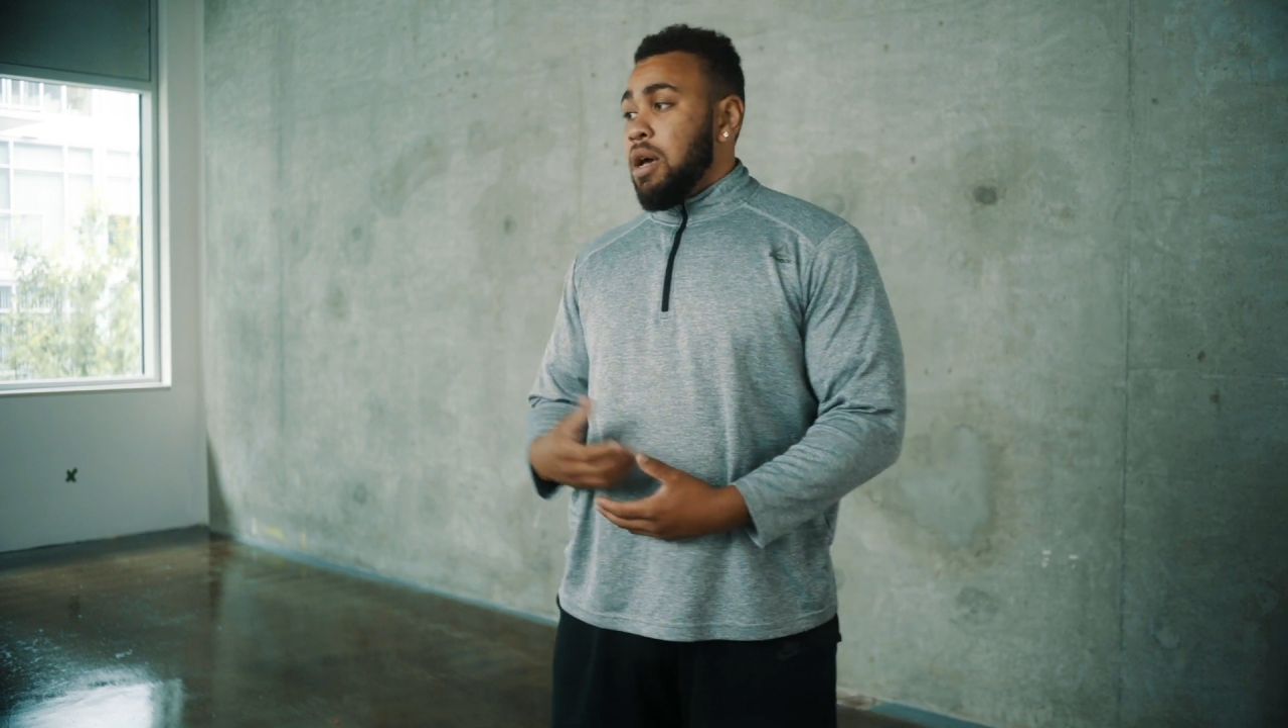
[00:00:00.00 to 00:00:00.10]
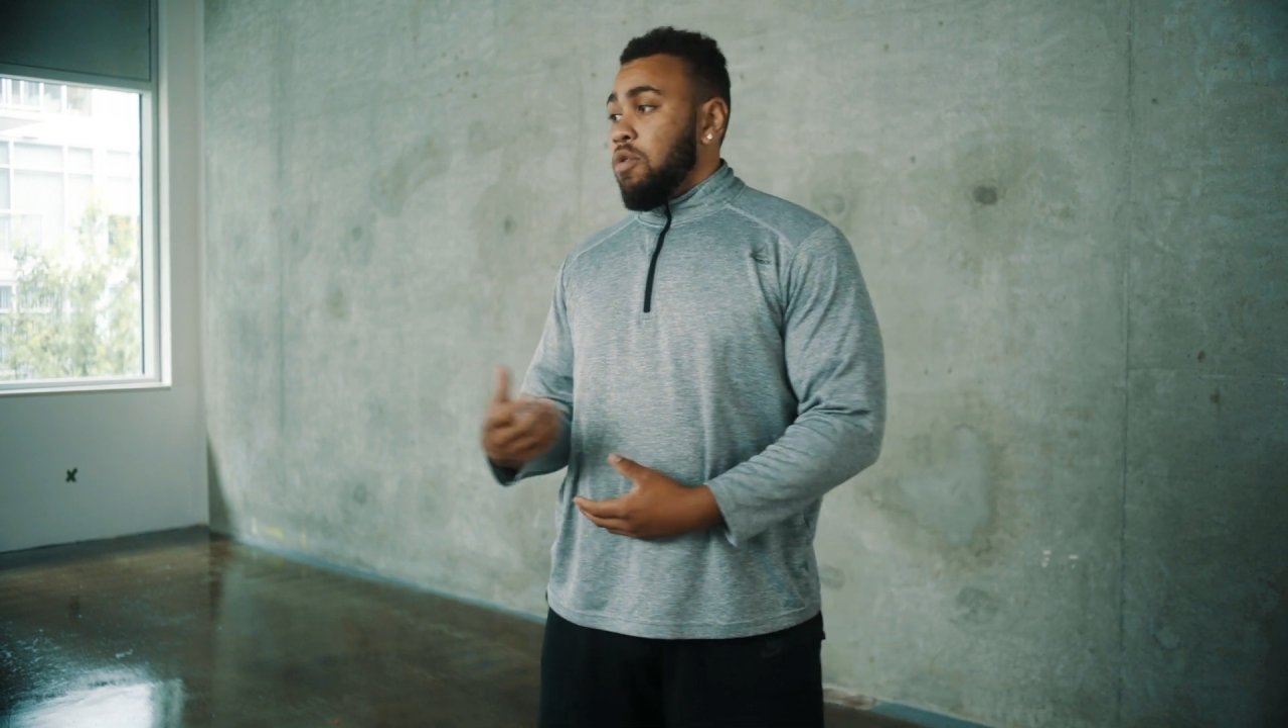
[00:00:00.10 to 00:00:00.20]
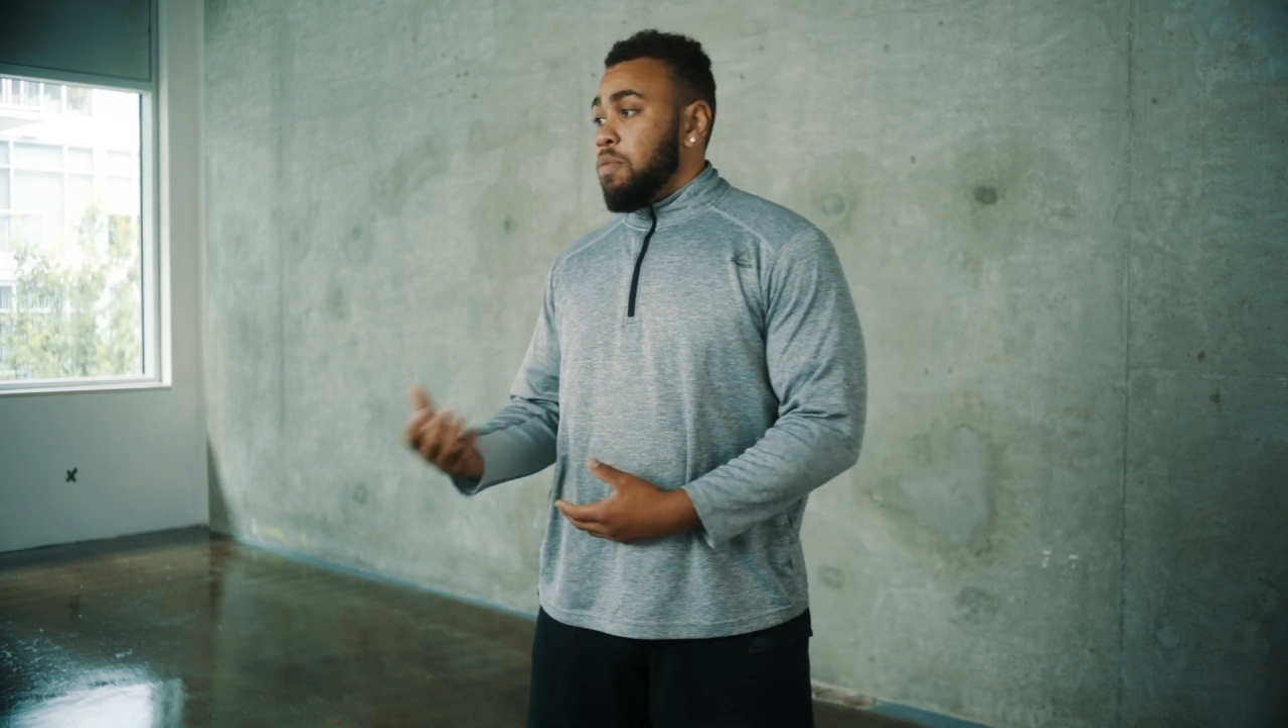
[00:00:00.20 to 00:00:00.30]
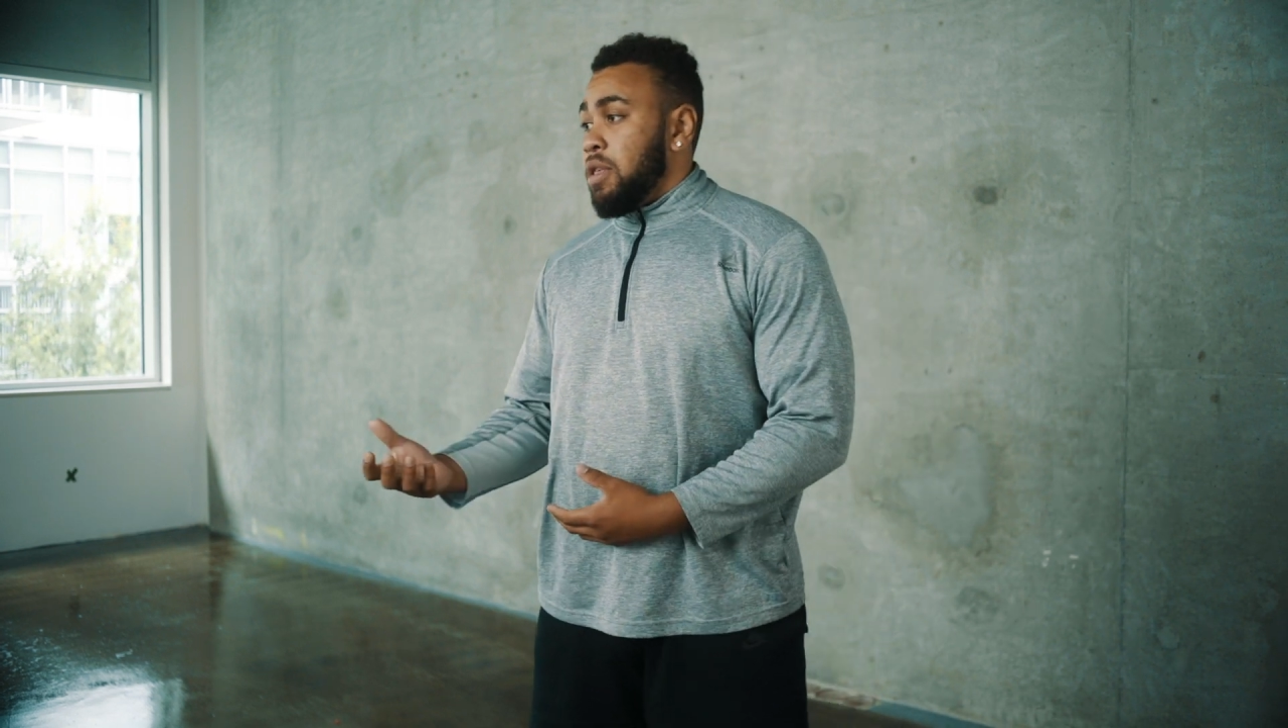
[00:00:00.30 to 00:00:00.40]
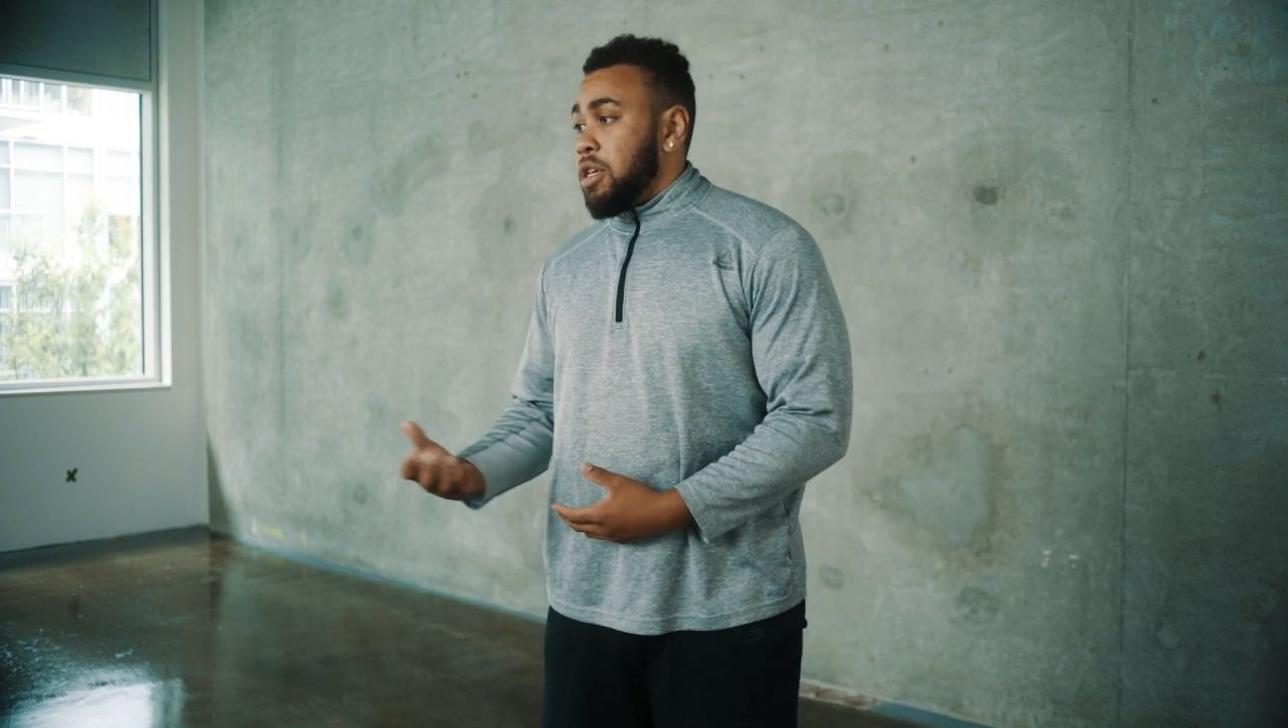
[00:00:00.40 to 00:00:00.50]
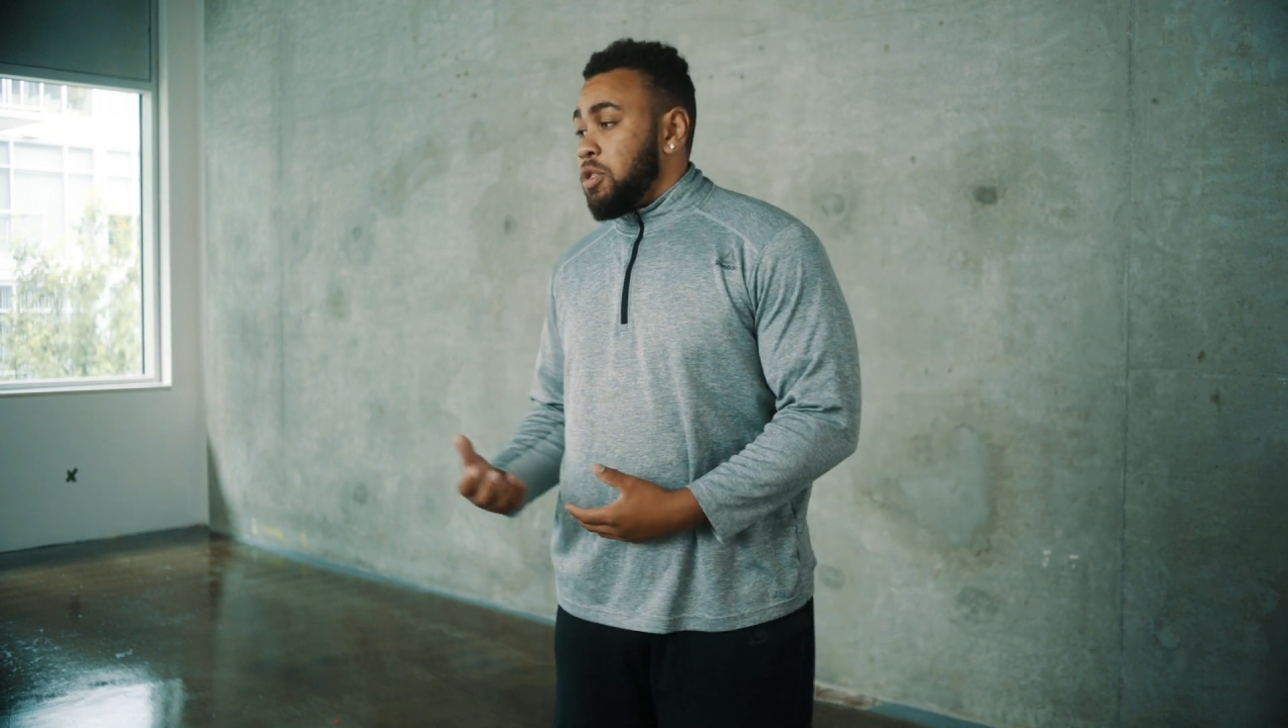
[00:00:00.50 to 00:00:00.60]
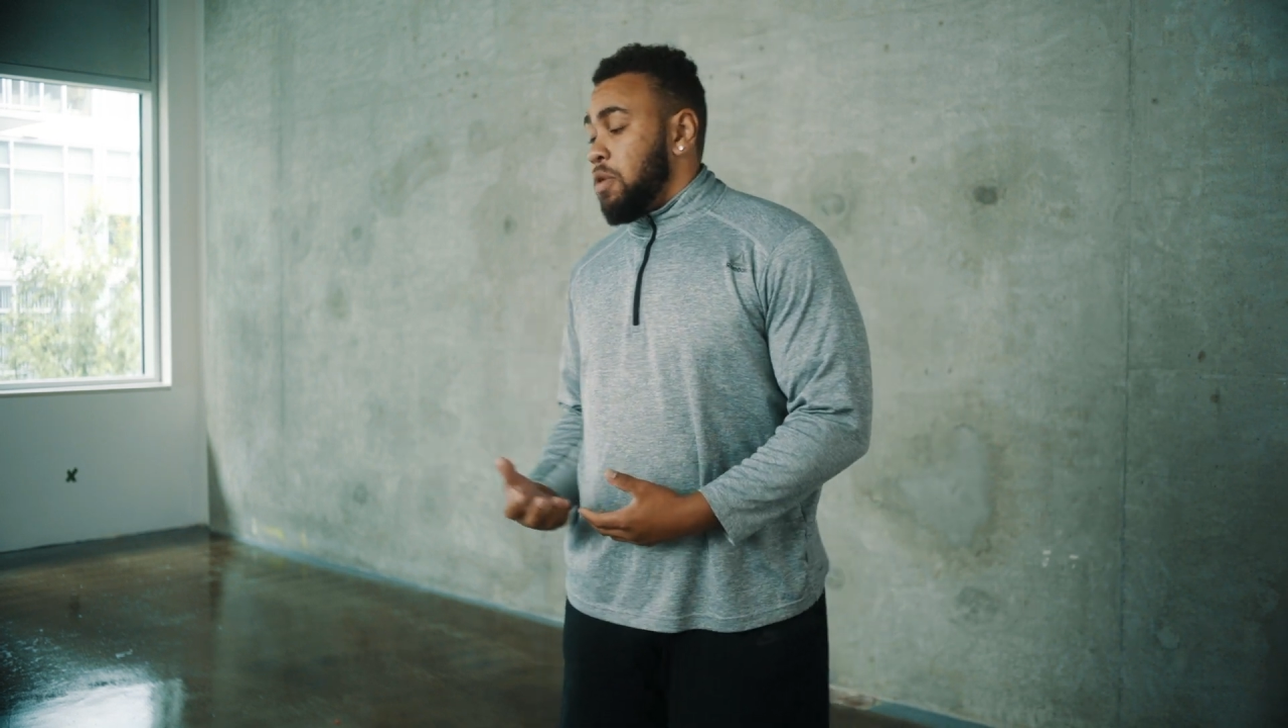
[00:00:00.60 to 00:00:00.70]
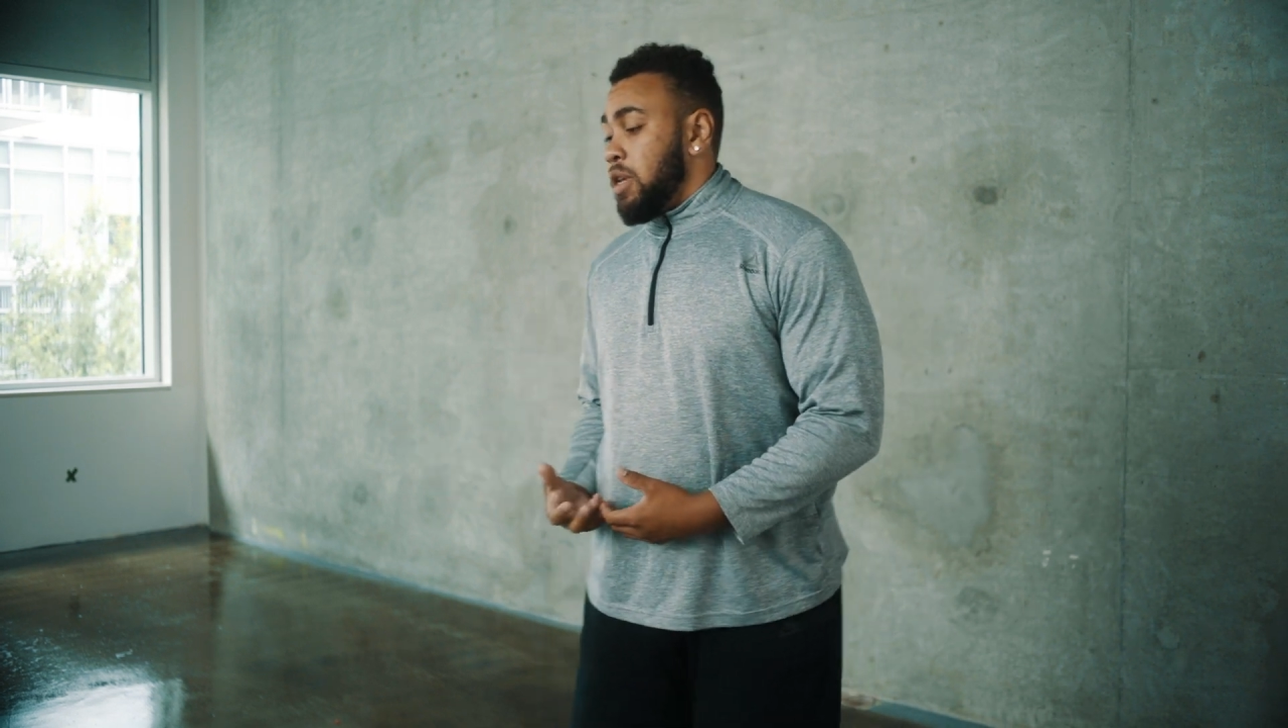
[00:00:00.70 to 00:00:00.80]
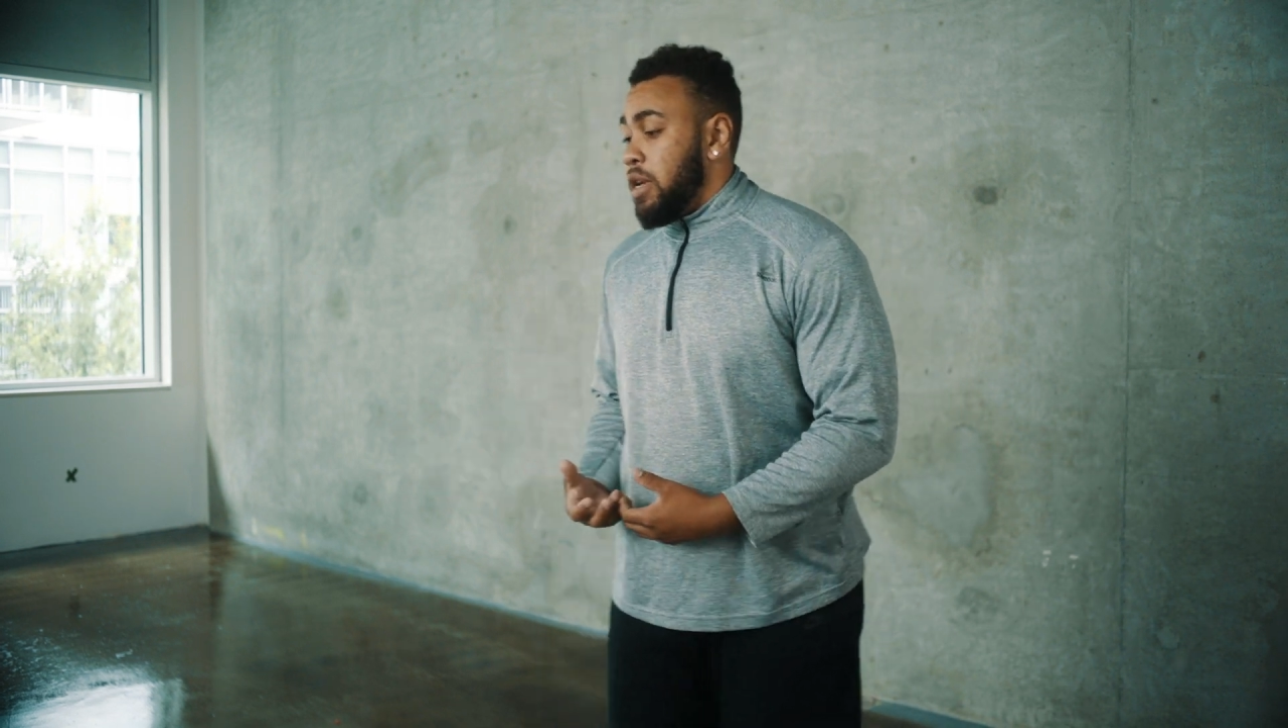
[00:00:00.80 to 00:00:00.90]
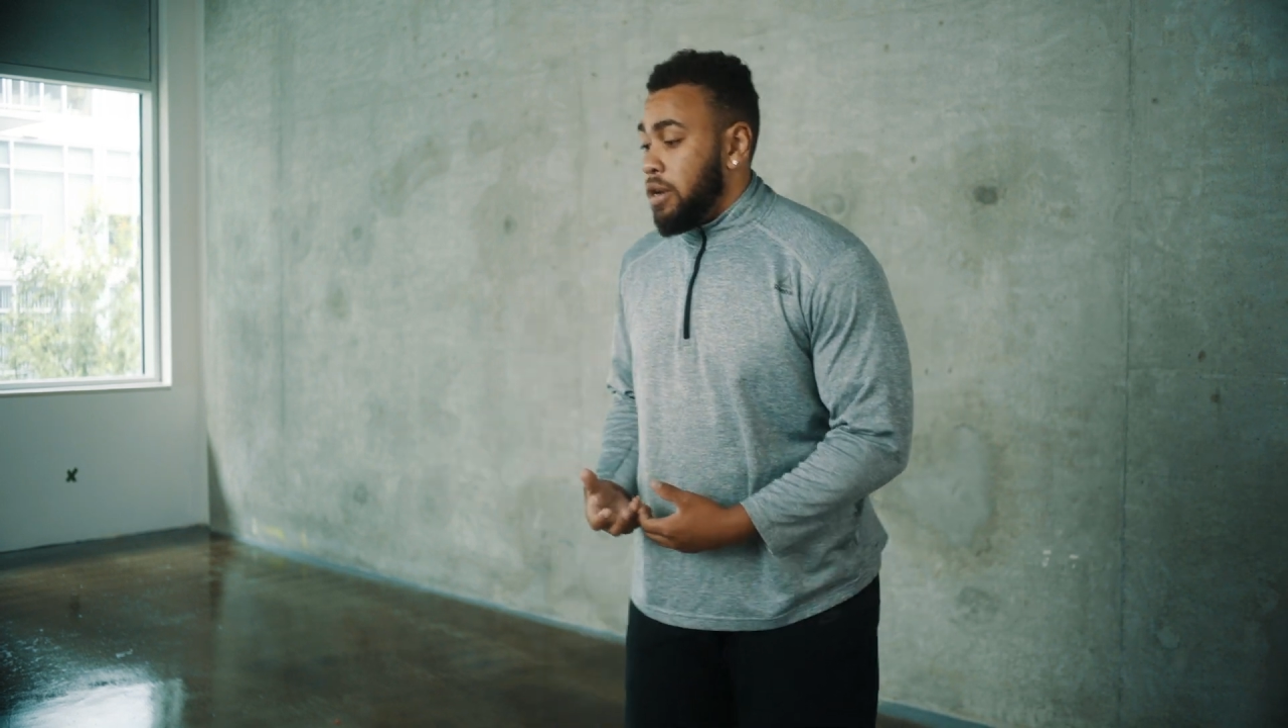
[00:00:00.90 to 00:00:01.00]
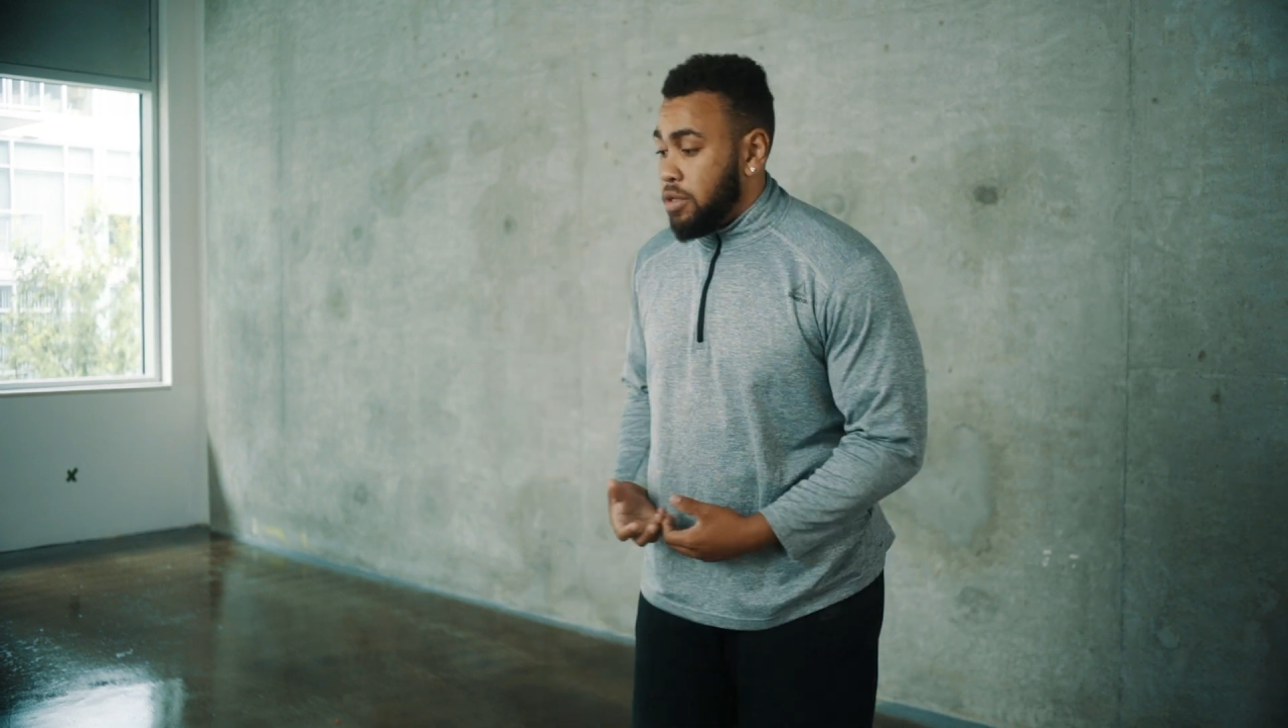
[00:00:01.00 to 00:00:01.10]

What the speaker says: would be this one here.